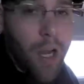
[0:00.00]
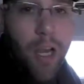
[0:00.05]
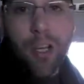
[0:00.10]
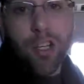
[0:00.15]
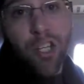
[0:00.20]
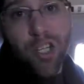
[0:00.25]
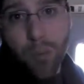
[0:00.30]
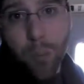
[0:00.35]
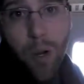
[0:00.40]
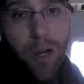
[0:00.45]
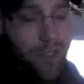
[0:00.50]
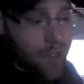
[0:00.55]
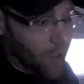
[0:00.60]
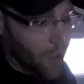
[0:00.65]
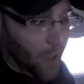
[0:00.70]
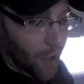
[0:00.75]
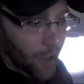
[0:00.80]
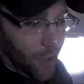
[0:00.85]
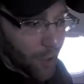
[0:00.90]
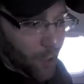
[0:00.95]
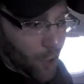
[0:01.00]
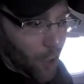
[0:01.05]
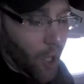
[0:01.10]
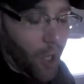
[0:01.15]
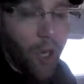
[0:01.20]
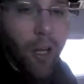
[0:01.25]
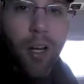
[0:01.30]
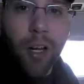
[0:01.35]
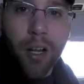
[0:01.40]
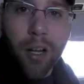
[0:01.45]
and just wants to get you
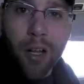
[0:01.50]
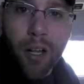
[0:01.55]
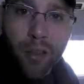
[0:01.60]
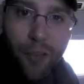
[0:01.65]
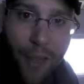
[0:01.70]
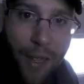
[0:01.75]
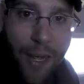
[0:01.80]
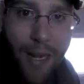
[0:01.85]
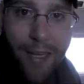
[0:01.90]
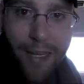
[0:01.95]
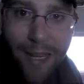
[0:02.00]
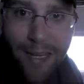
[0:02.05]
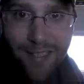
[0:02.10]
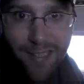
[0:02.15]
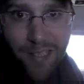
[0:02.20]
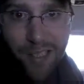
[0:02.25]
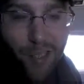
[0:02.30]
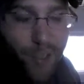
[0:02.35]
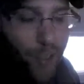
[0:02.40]
drunk, then I guess it